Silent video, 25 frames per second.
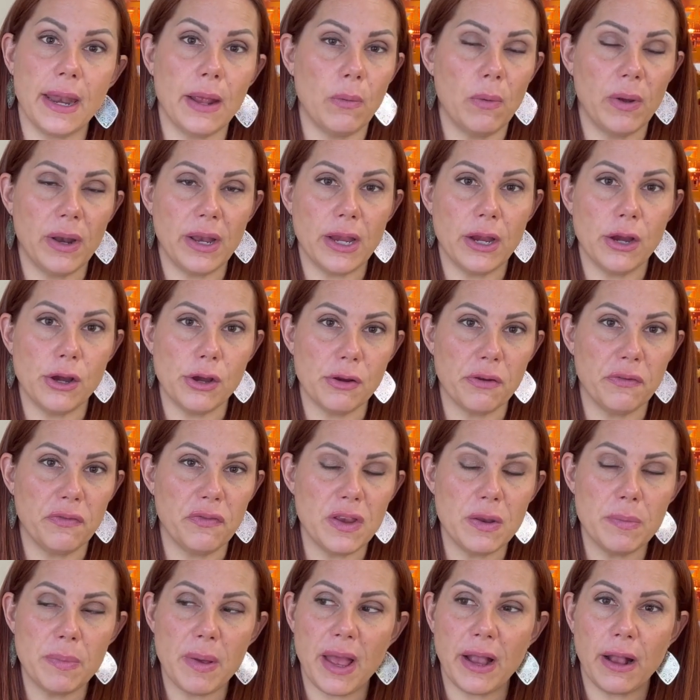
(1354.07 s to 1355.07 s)
I want to hear your
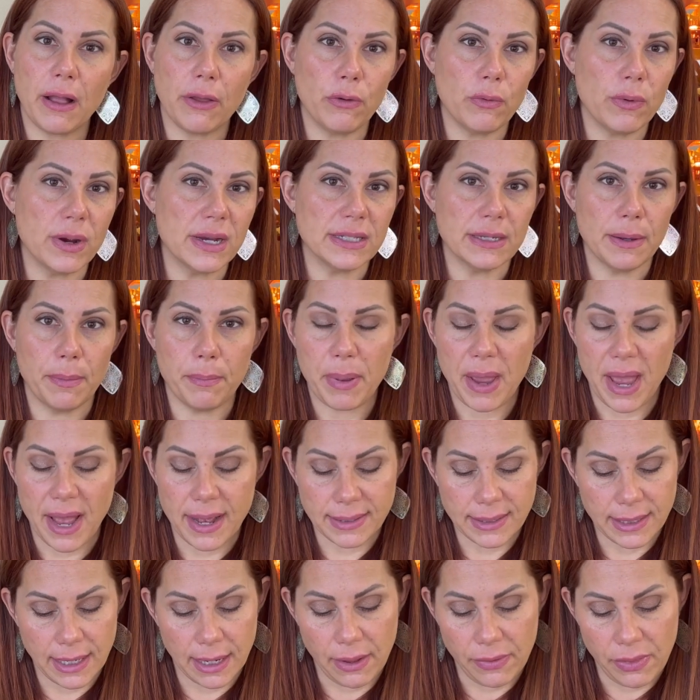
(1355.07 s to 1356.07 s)
feedback. Otherwise, I'm
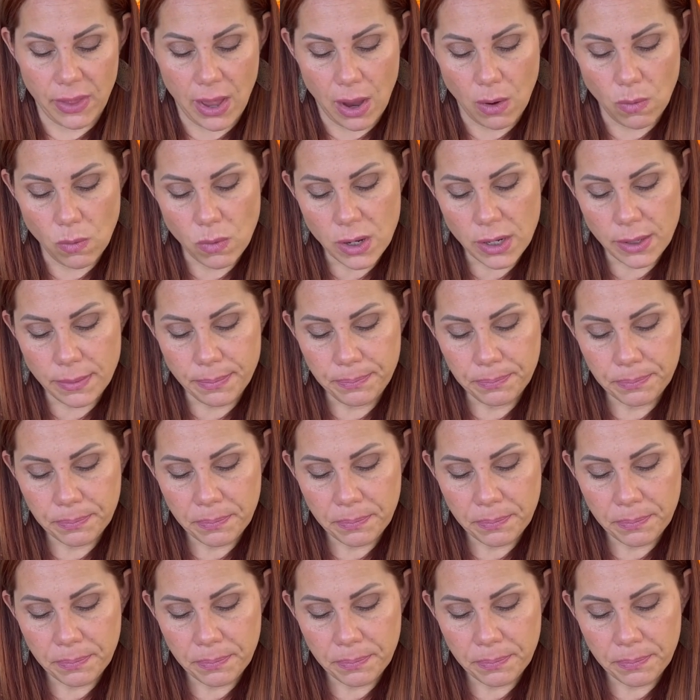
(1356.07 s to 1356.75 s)
passing on that one.